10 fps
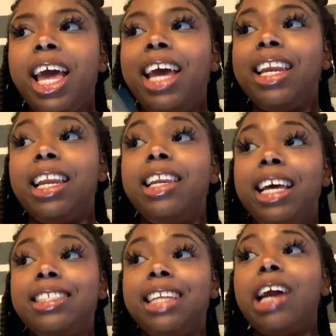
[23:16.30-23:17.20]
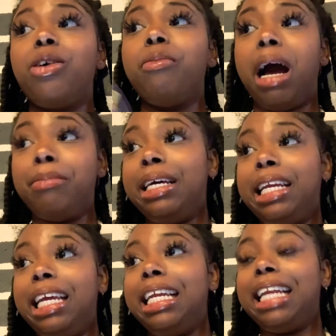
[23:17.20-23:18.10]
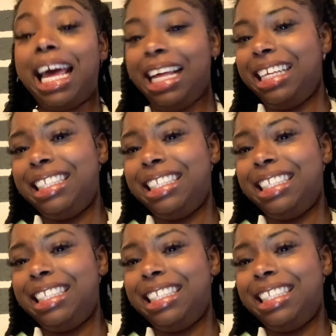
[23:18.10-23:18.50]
and that's not on my money. That's